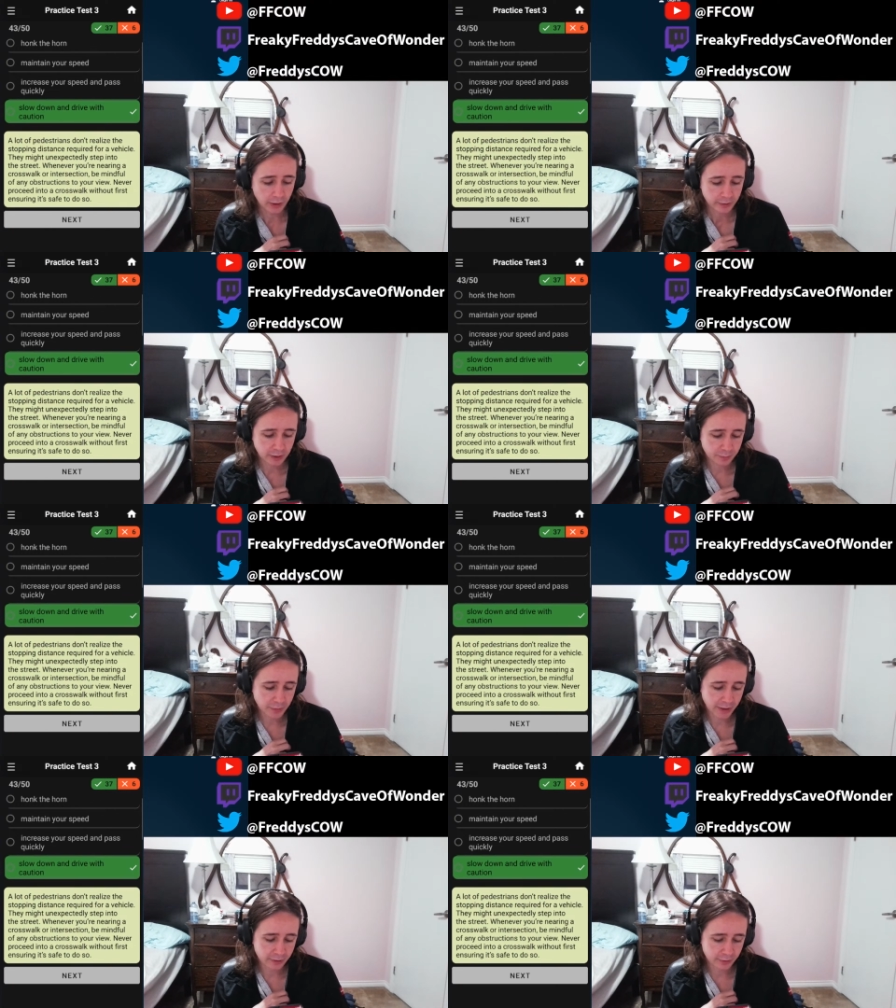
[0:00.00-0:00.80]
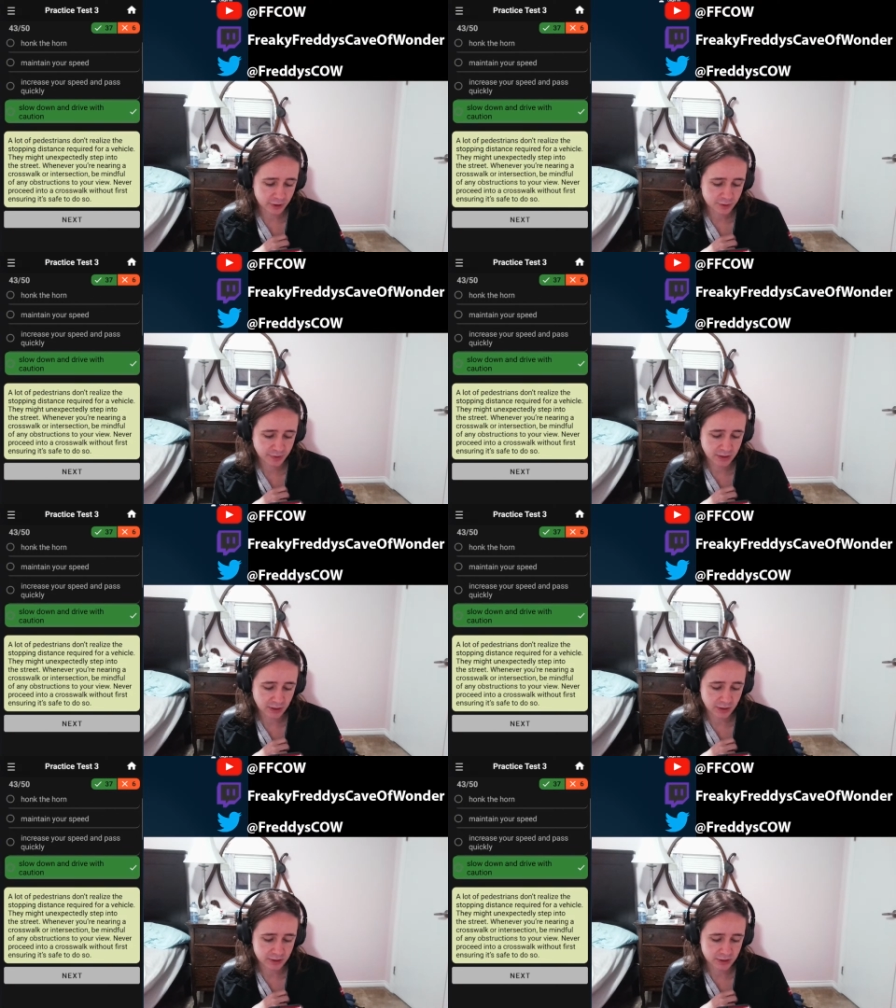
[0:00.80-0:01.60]
They might
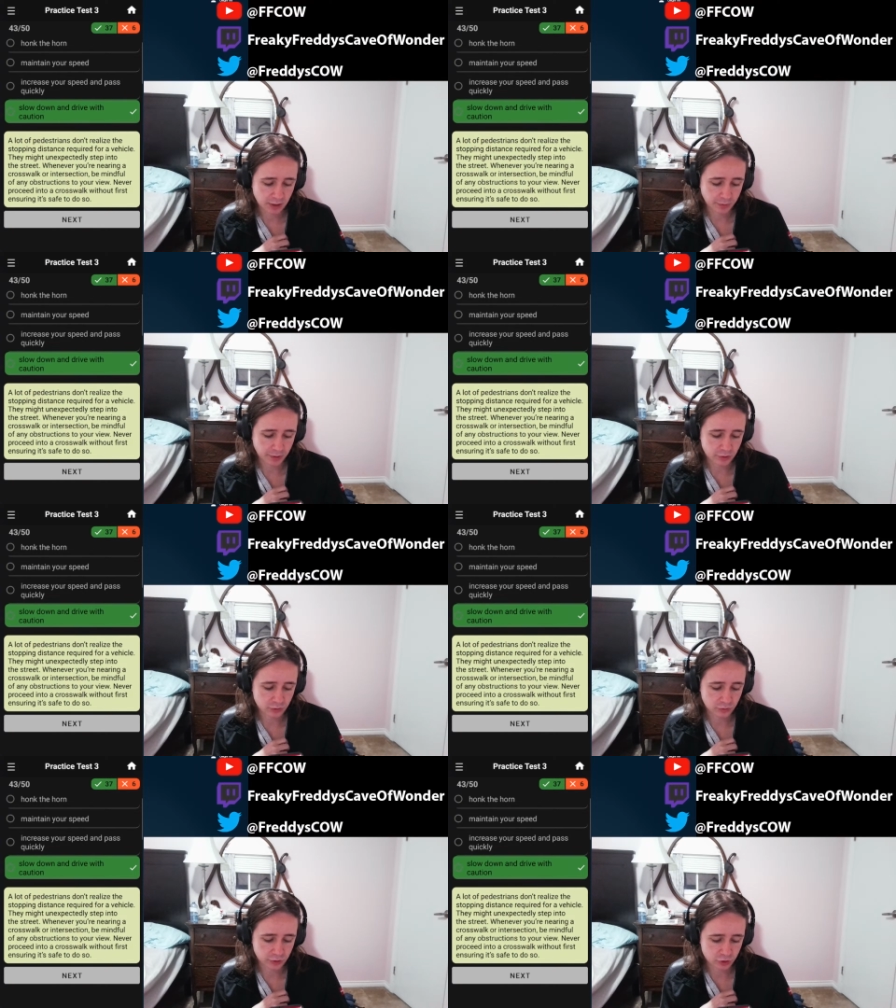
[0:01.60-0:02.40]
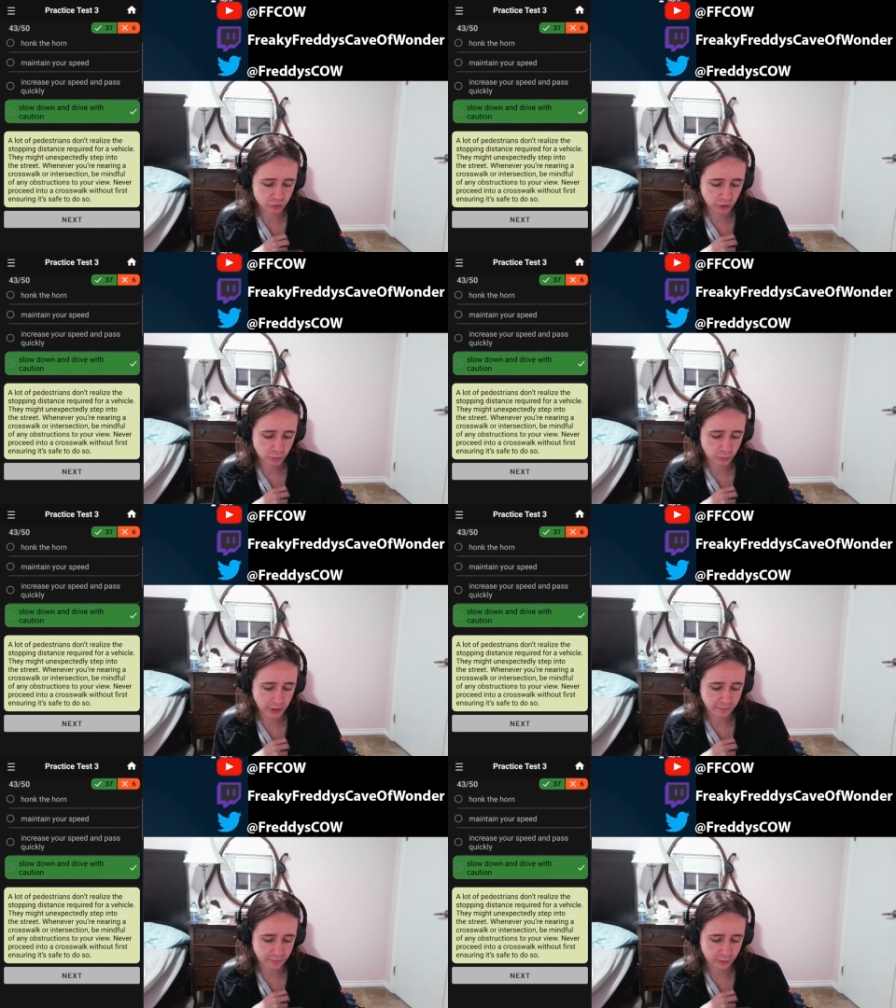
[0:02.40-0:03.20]
unexpectedly step into the street
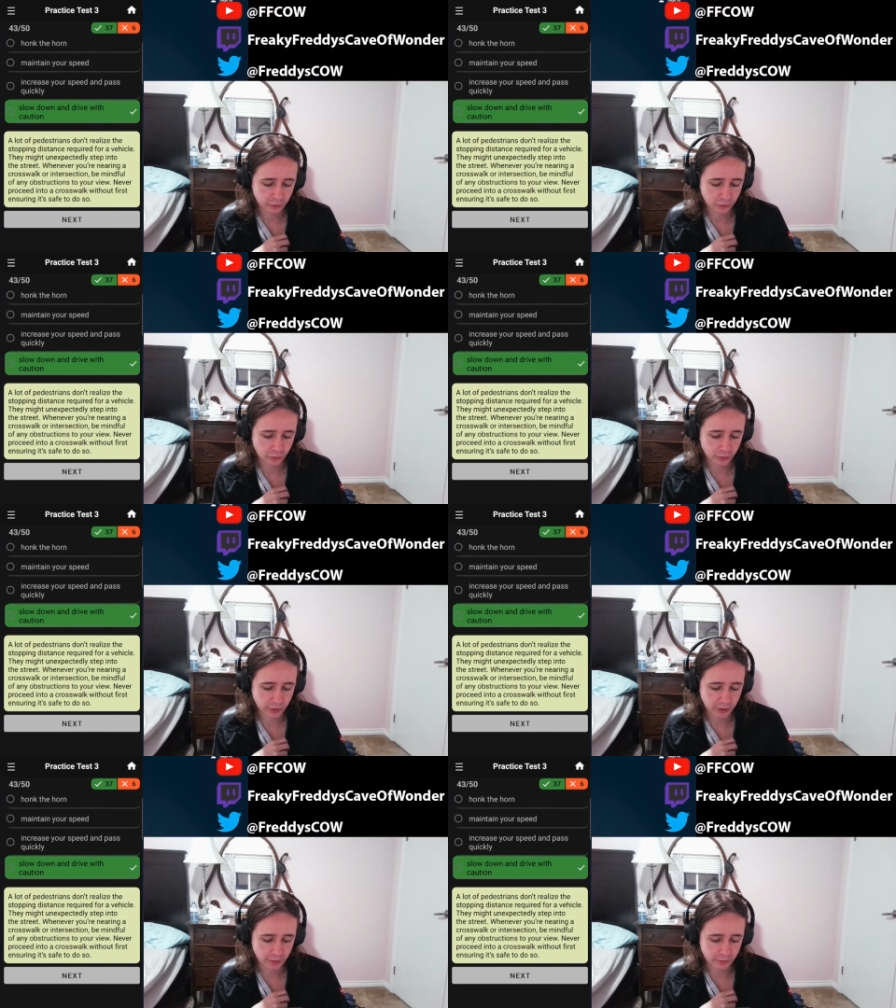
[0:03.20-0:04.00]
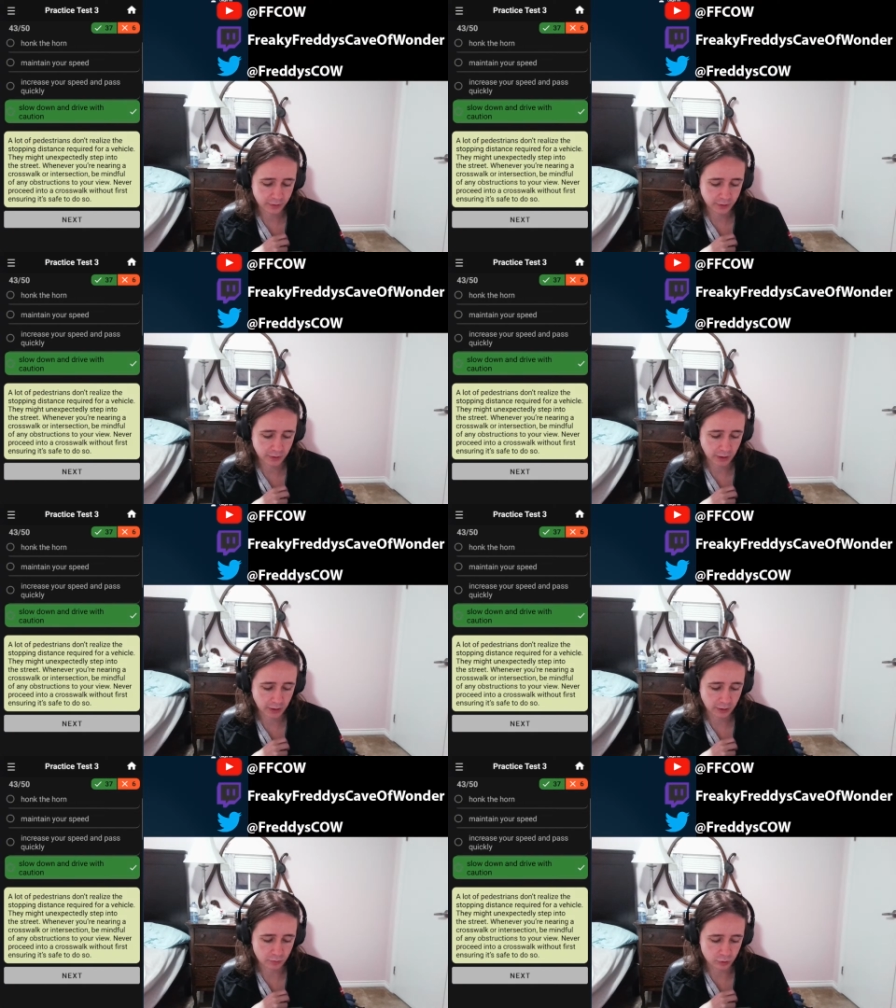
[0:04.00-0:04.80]
whenever you're nearing
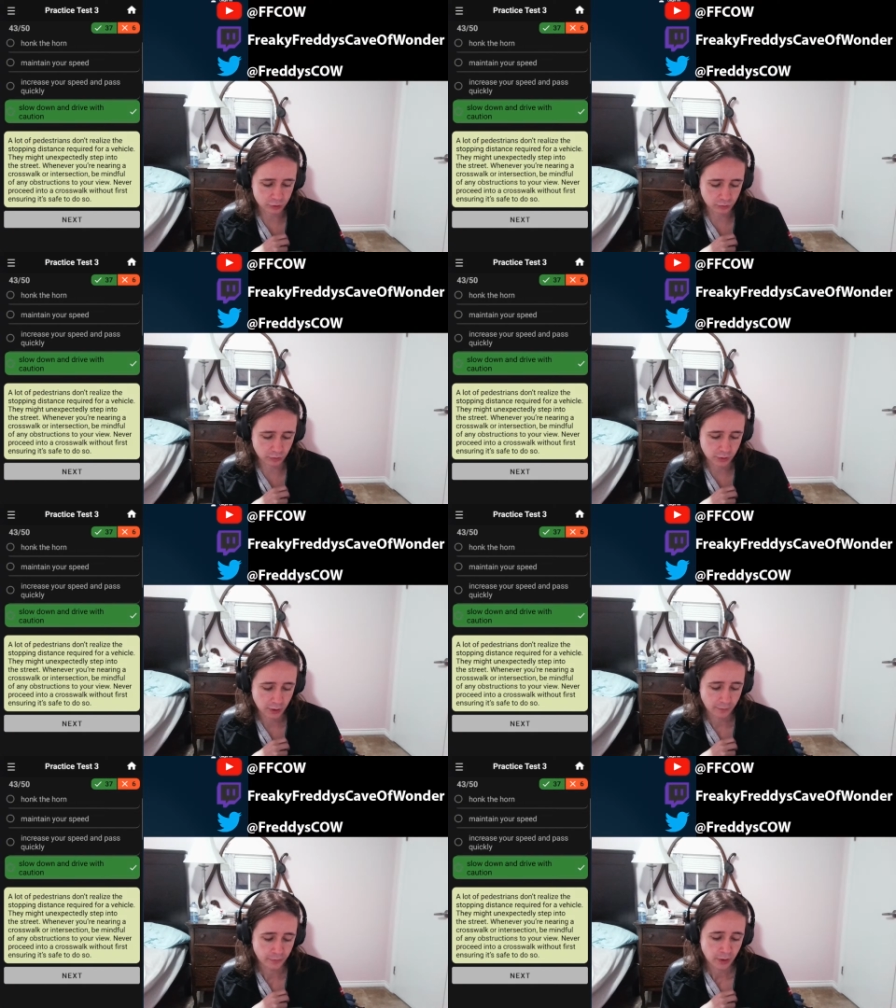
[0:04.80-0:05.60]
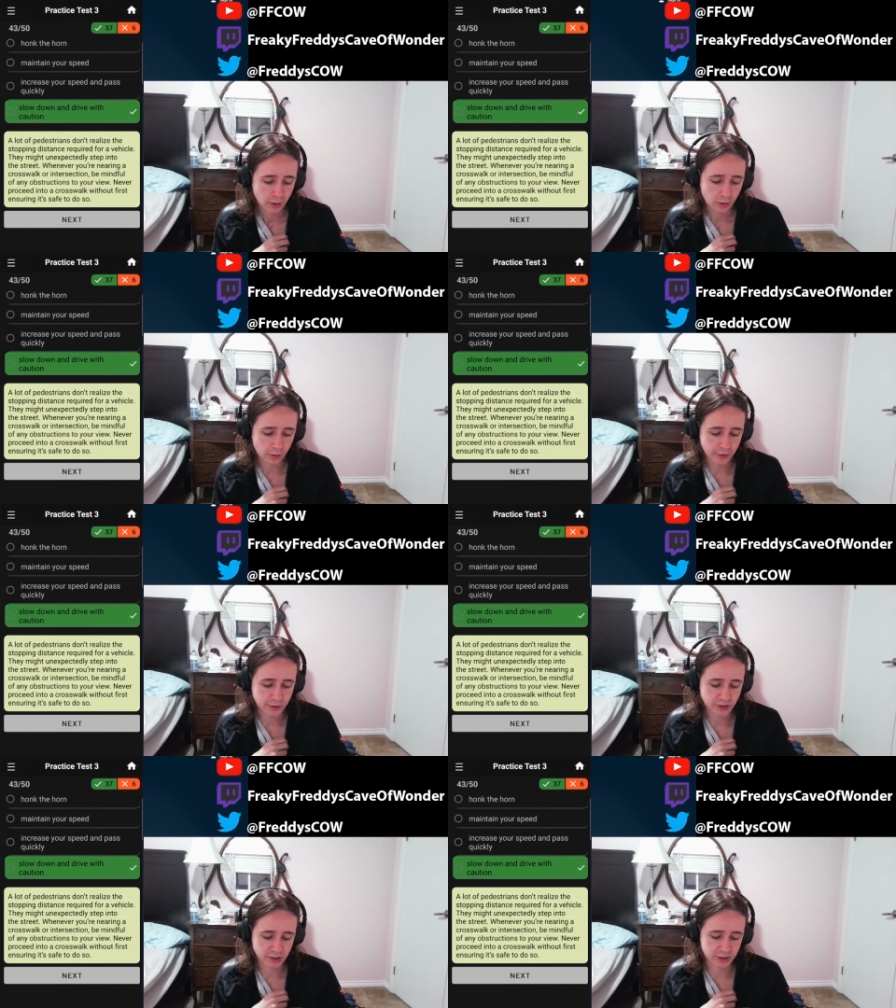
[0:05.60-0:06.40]
a crosswalk or
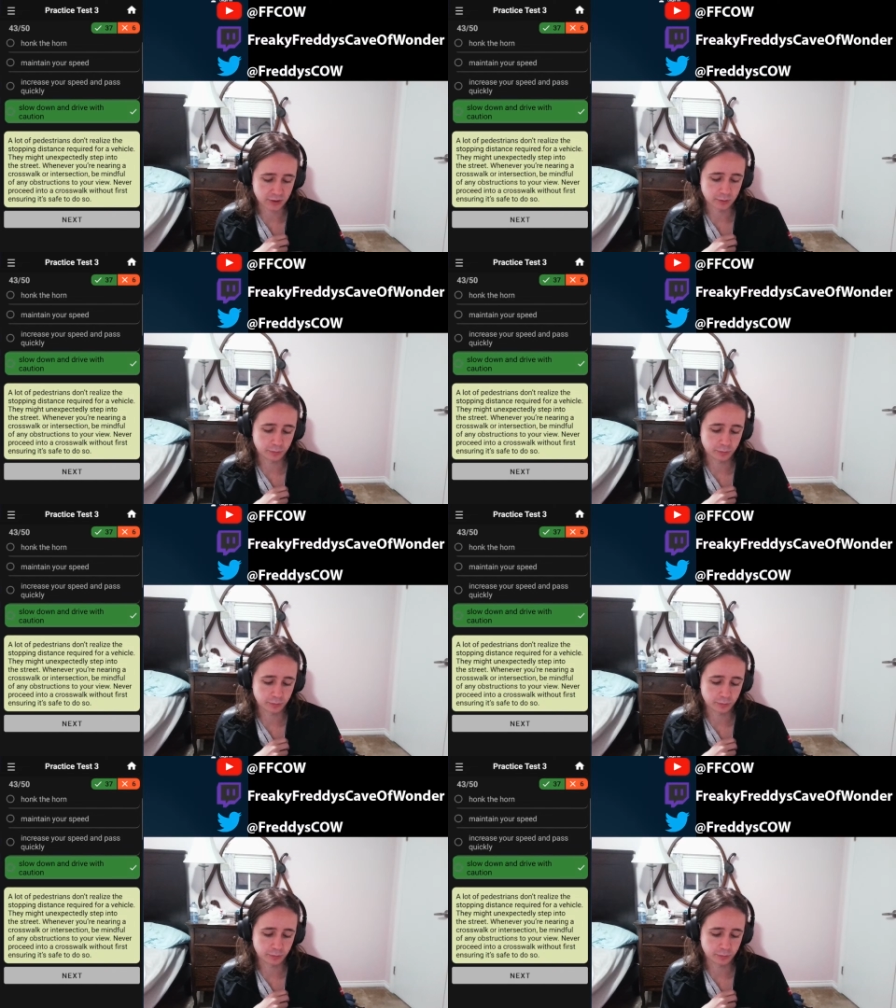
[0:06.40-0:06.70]
intersection.